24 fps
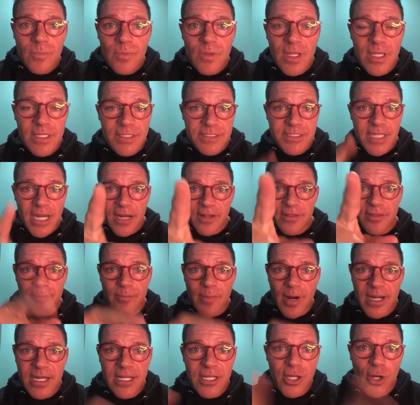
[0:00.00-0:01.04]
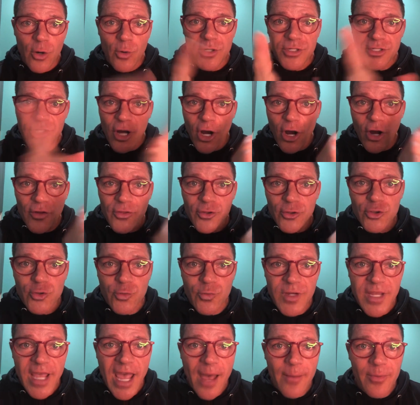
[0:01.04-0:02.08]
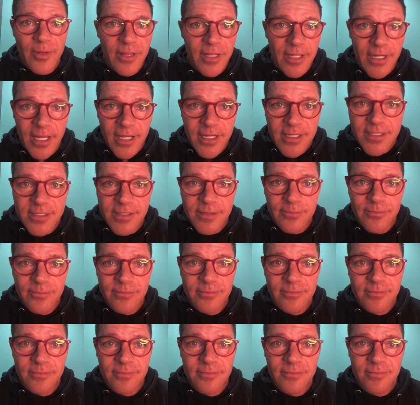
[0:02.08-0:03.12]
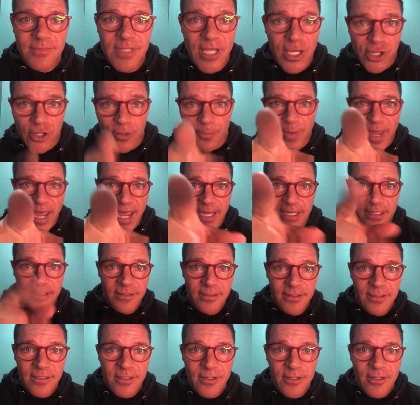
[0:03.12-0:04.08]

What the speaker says: instead of the money going to all those rehab clinics that you're paying,